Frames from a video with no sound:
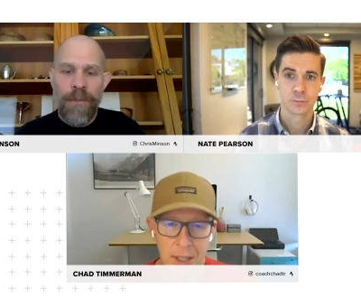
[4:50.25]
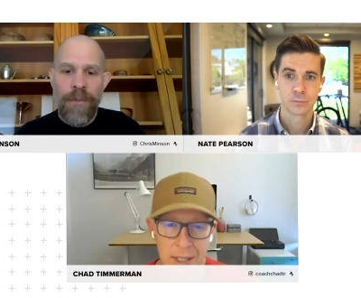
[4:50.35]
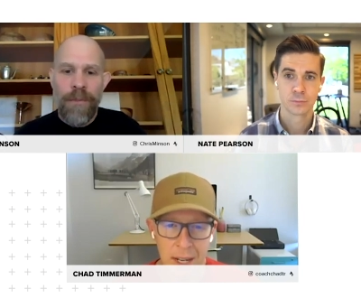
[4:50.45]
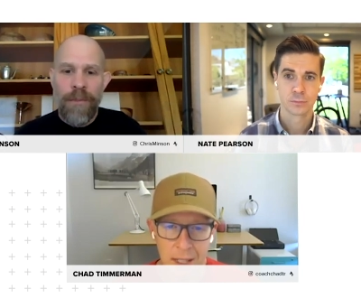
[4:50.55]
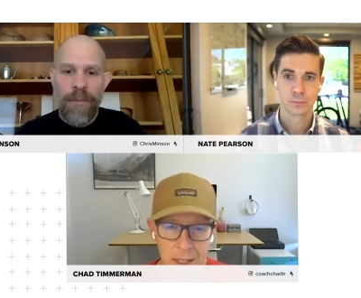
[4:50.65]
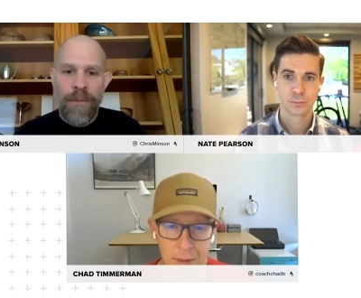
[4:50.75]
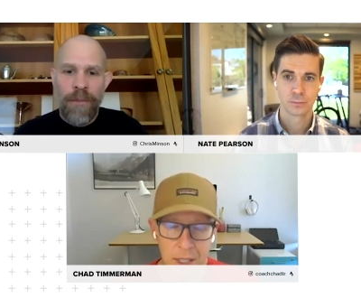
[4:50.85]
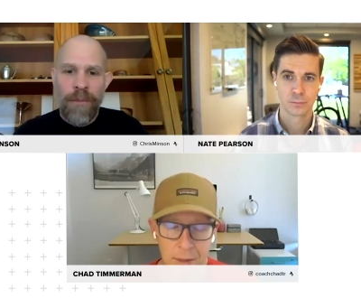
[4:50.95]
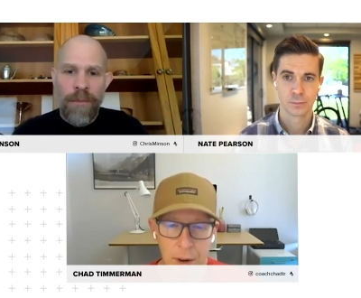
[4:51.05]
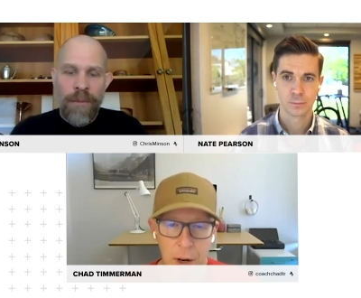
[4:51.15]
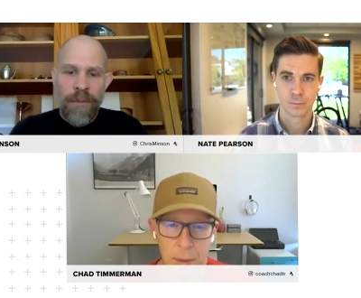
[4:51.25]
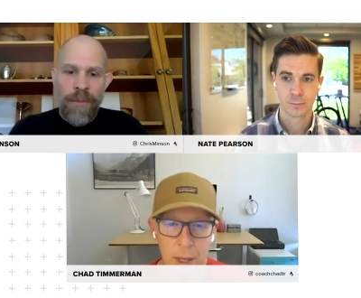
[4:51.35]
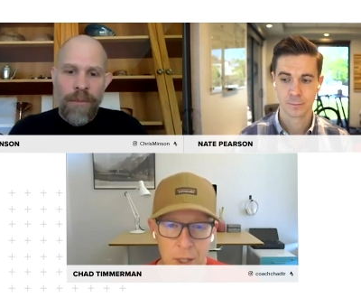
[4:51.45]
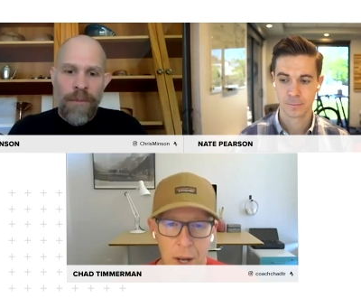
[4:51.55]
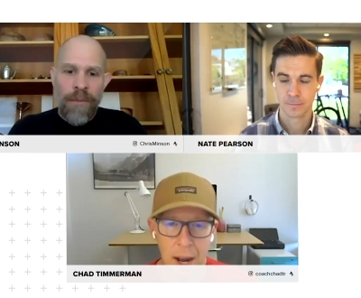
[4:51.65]
Speaker 1: excessive, it's very
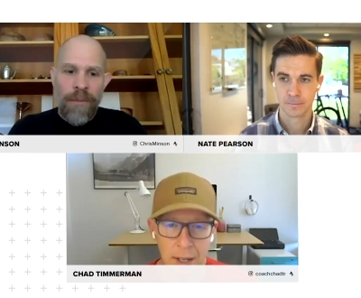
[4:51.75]
much not,